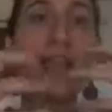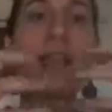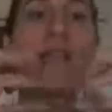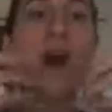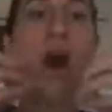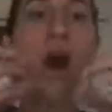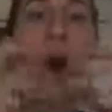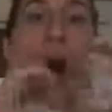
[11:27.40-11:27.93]
the
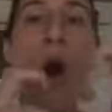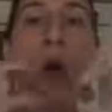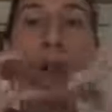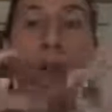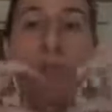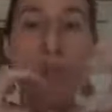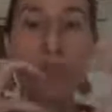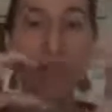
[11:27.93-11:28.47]
seeds,
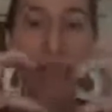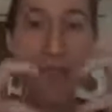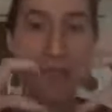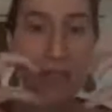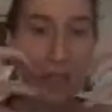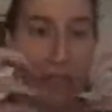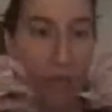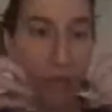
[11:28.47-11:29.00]

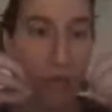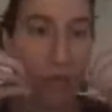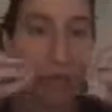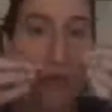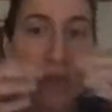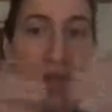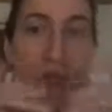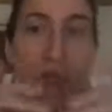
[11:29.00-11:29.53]
all of the
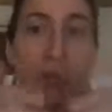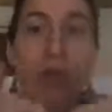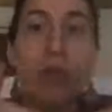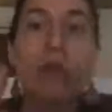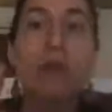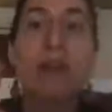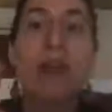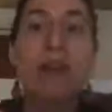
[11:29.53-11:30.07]
seeds that you
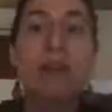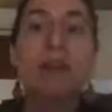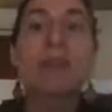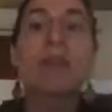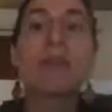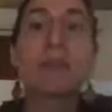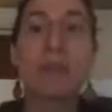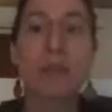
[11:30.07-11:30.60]
need for
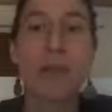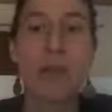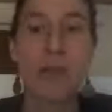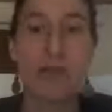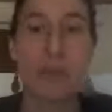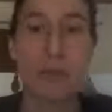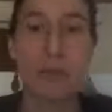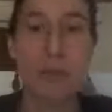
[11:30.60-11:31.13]
your
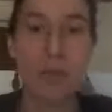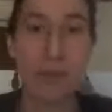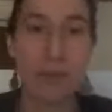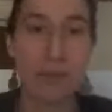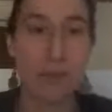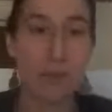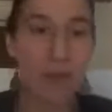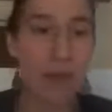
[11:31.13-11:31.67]
next place
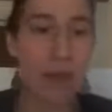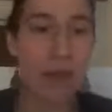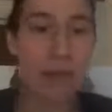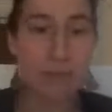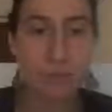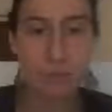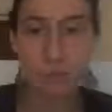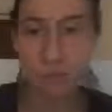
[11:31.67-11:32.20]
of learning.
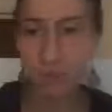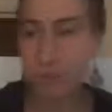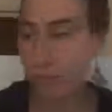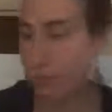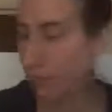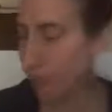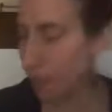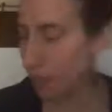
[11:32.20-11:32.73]
Yeah?
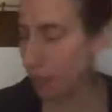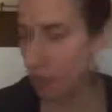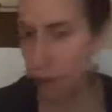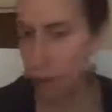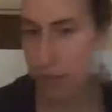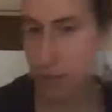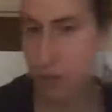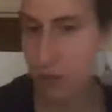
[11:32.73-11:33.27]

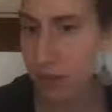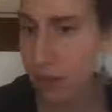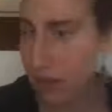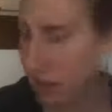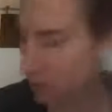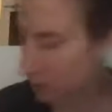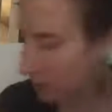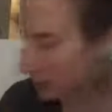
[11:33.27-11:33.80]

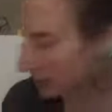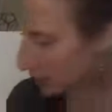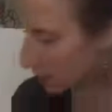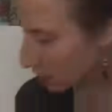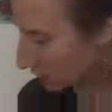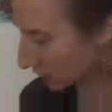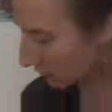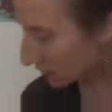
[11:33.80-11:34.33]
Okay, so I think
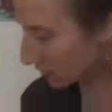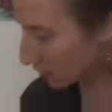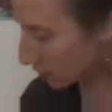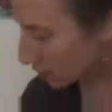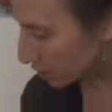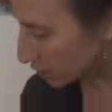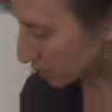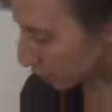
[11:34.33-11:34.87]
that's pretty
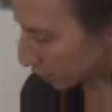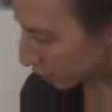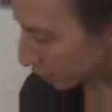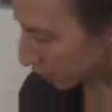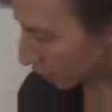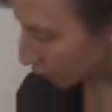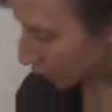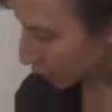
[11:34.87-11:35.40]
much it. Let me
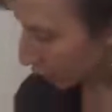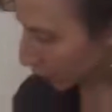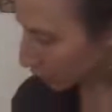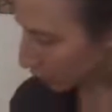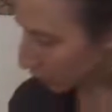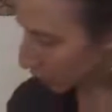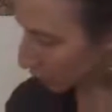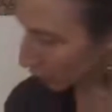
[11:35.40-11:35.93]
just
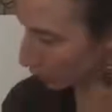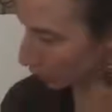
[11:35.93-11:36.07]
check.